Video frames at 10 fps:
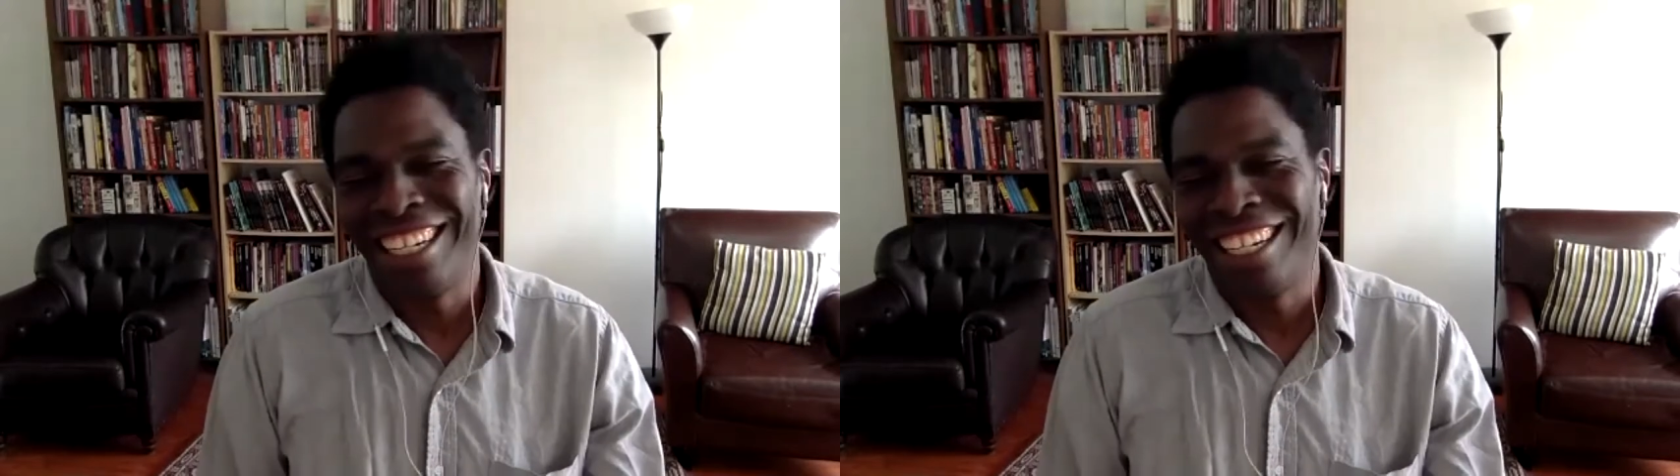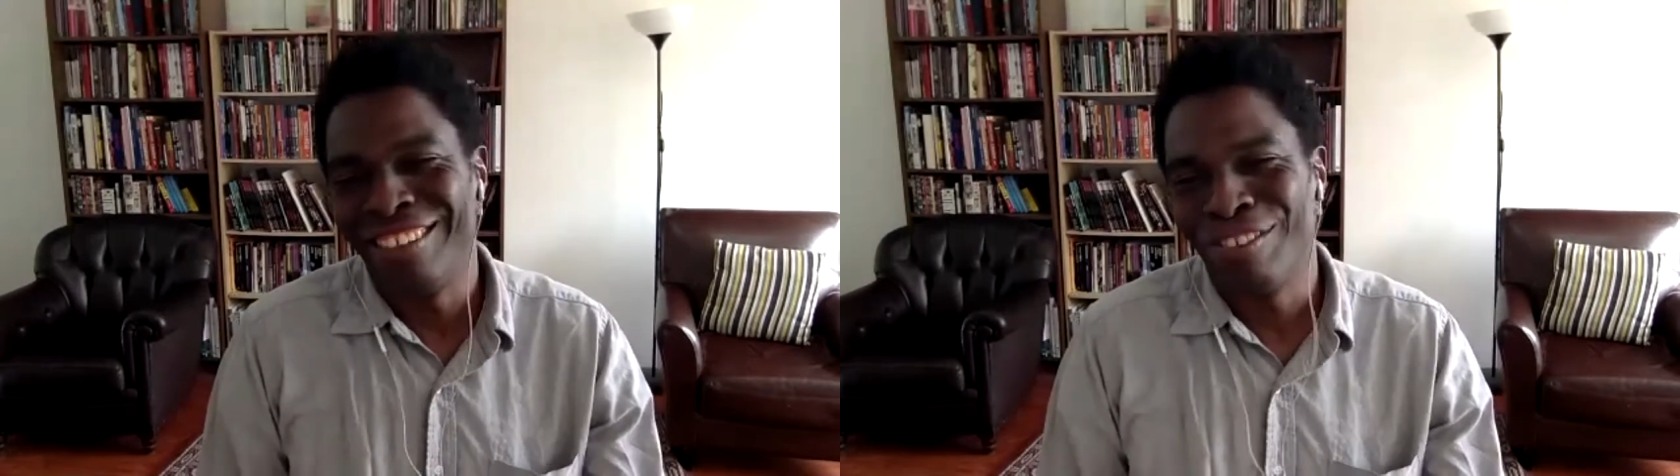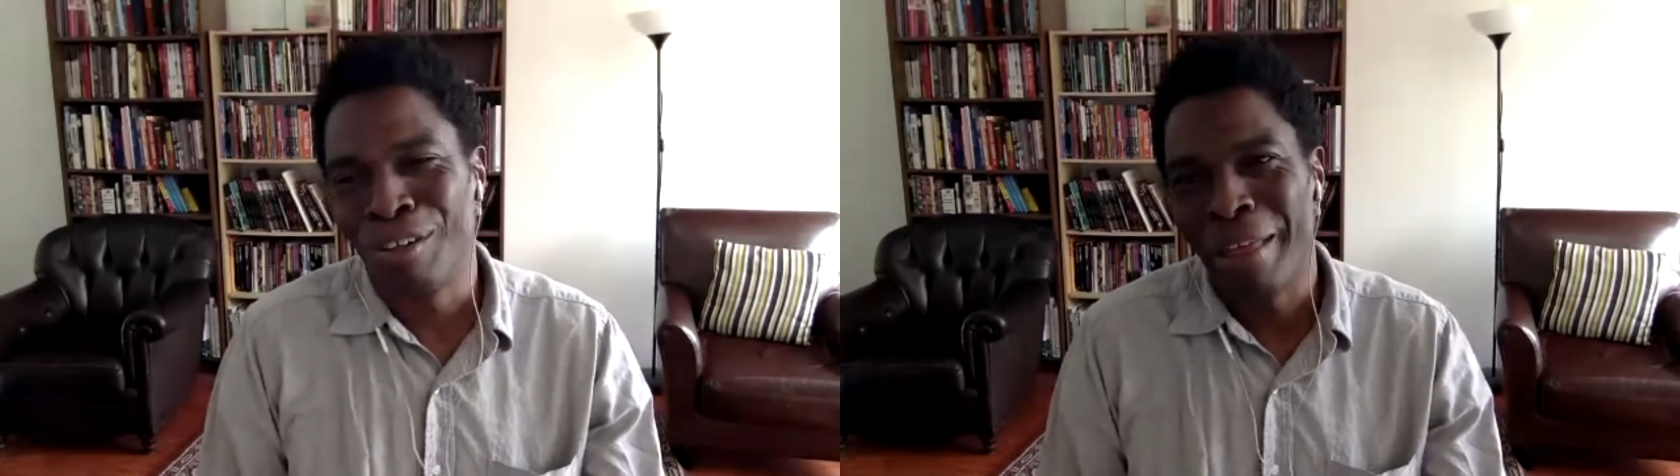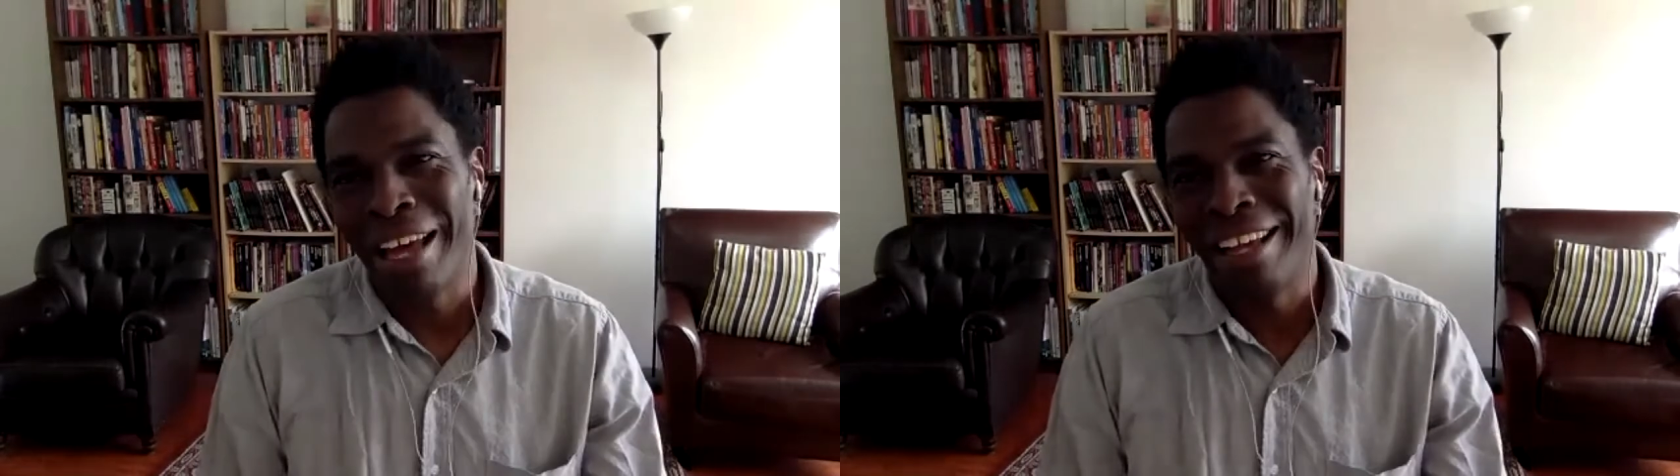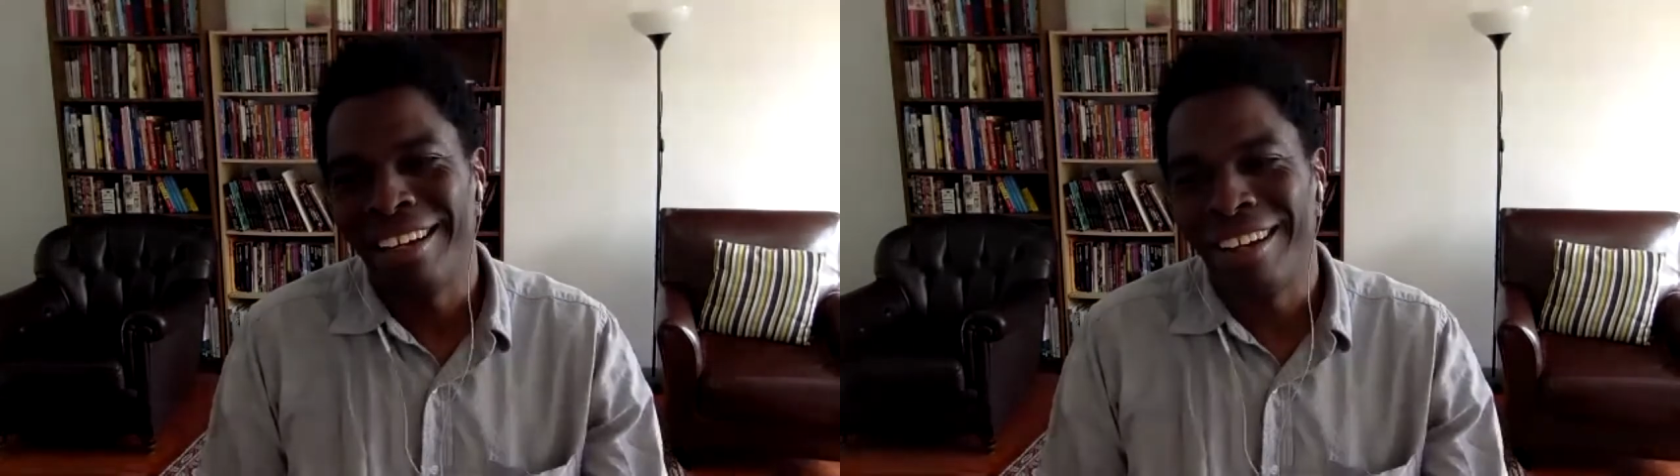And then from
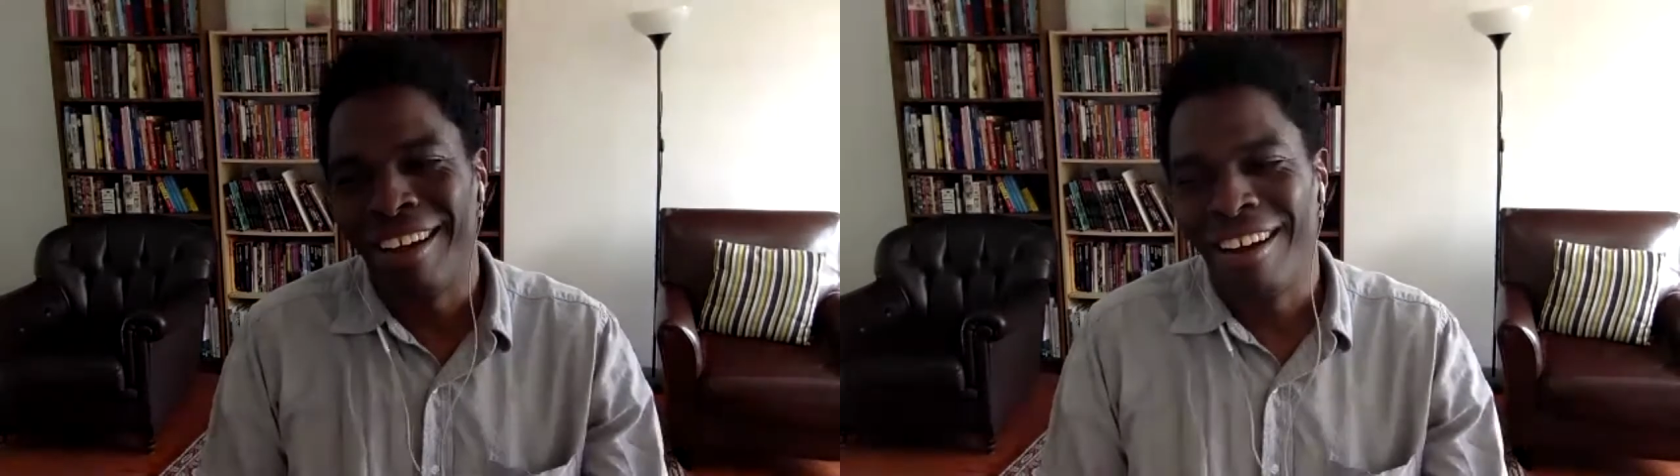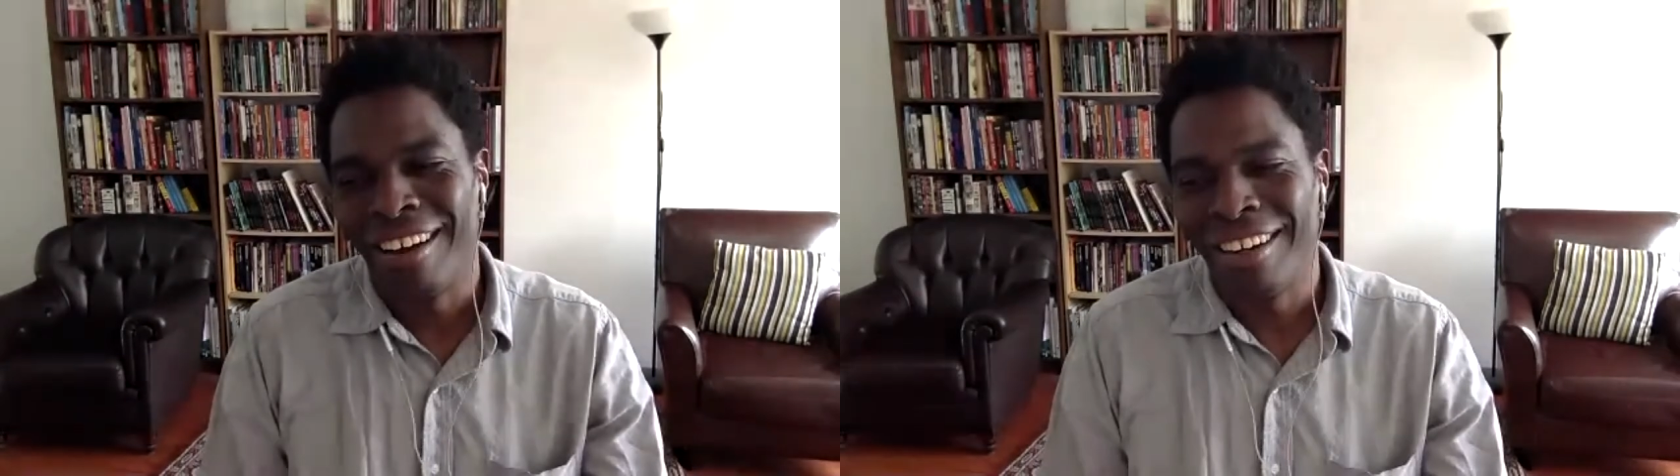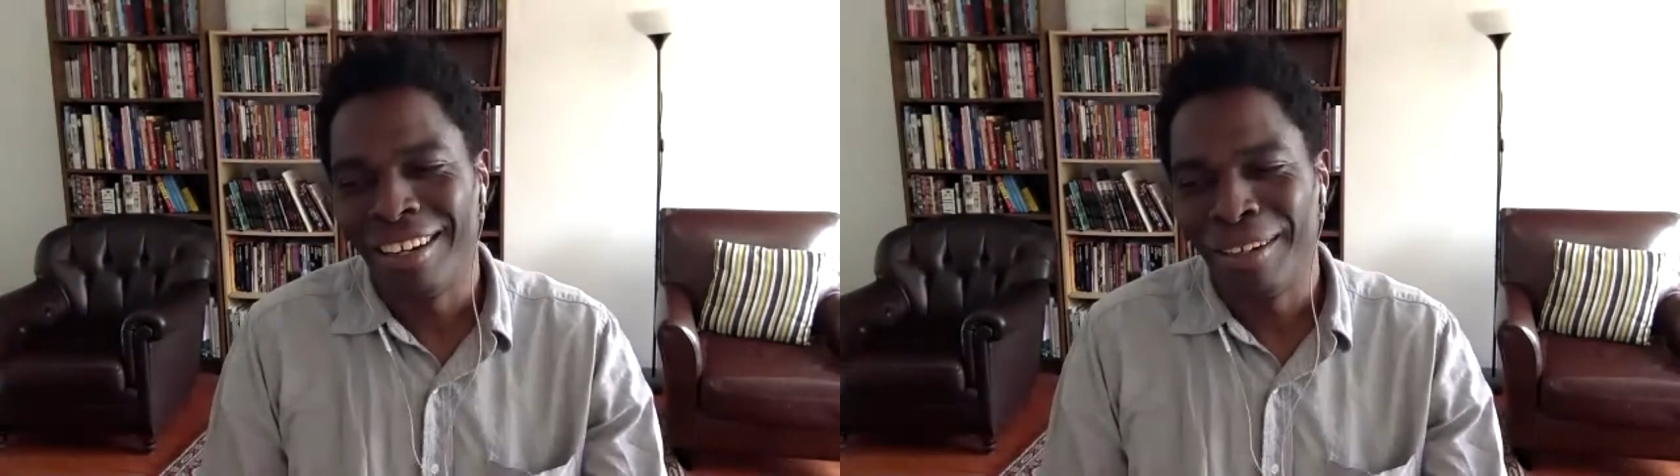then on,